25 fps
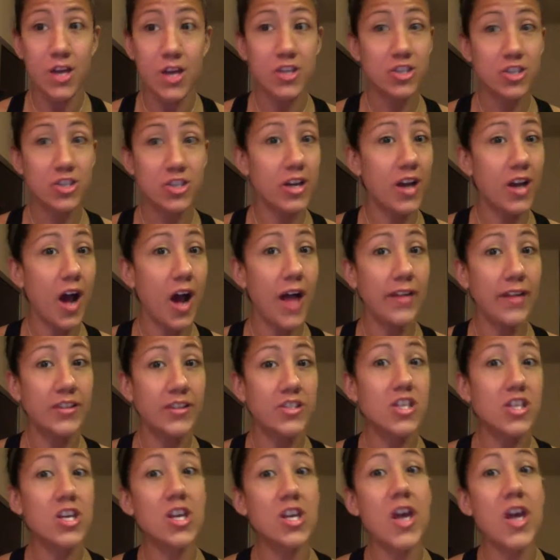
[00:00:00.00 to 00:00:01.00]

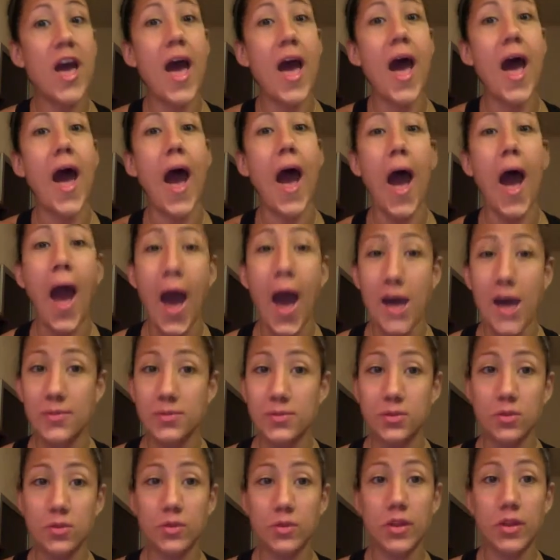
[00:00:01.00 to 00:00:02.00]
Shakeology,
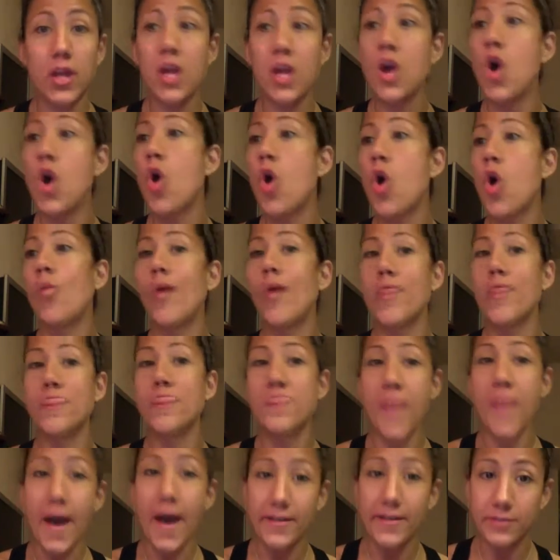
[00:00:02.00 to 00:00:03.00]
absolutely
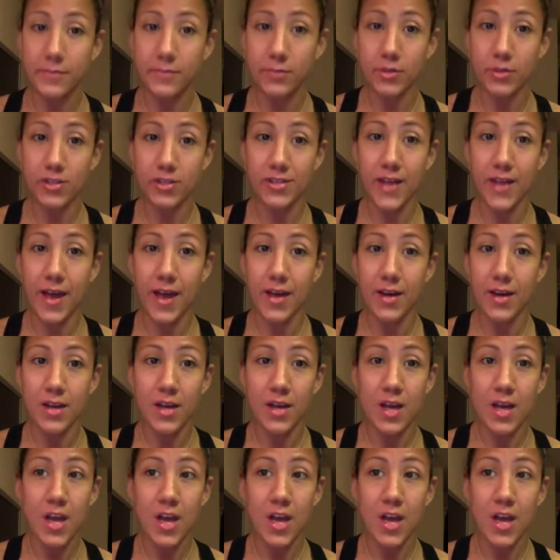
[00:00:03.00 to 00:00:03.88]
1000%